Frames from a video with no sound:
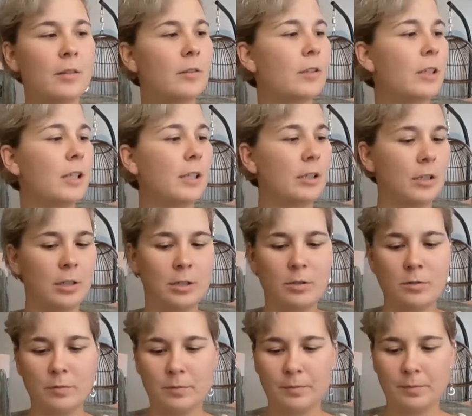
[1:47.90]
There you
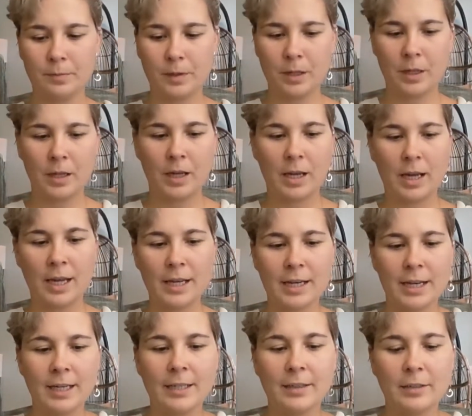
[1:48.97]
go. And
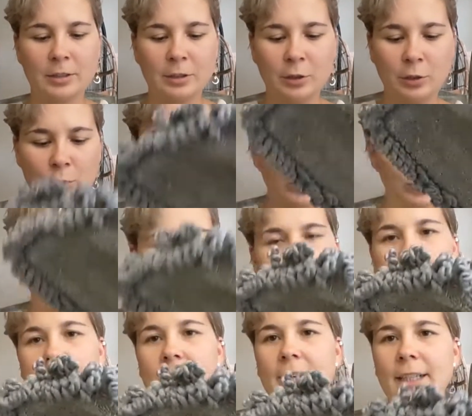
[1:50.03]
then you
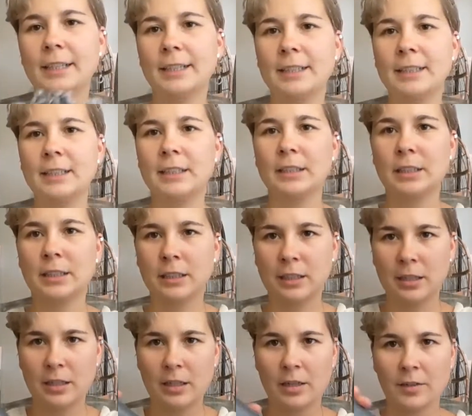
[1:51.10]
connect
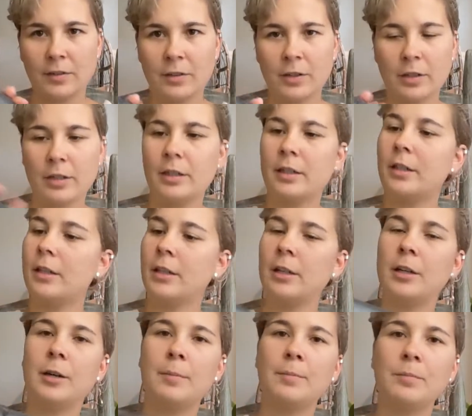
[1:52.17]

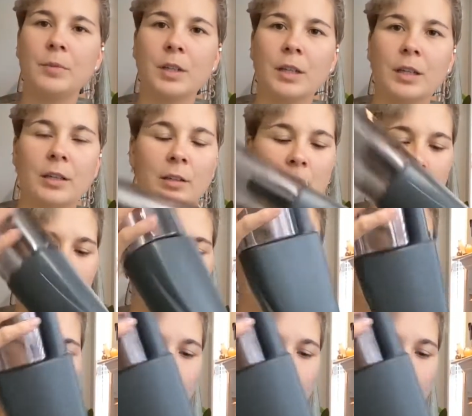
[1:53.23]
the little